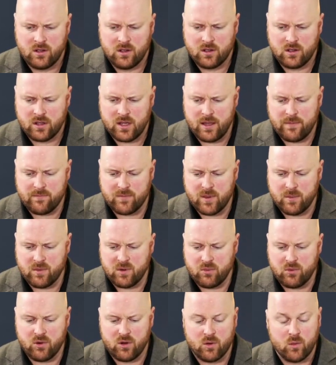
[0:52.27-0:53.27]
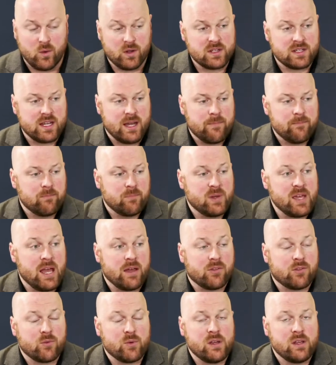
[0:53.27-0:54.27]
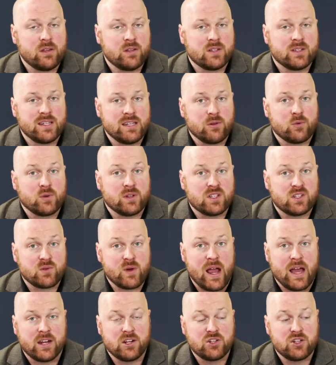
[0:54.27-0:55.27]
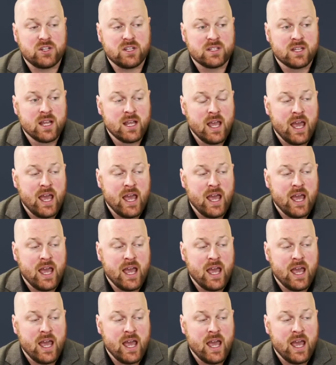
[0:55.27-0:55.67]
Okay, I'm going to put it on WhatsApp. But yeah, 3 secret strategies.